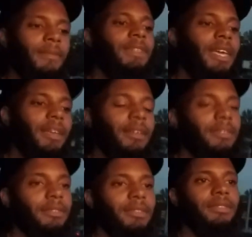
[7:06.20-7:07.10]
yeah,
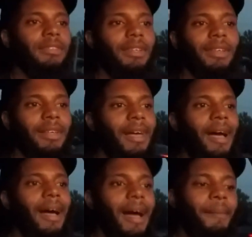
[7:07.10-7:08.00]

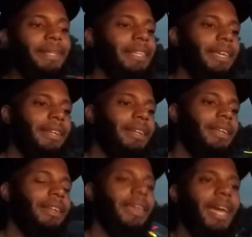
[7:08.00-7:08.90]
I'm about to get it
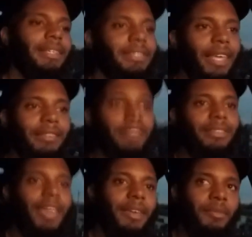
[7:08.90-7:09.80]
in. The gas light
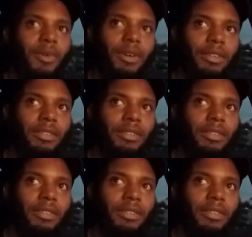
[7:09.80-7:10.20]
just came on.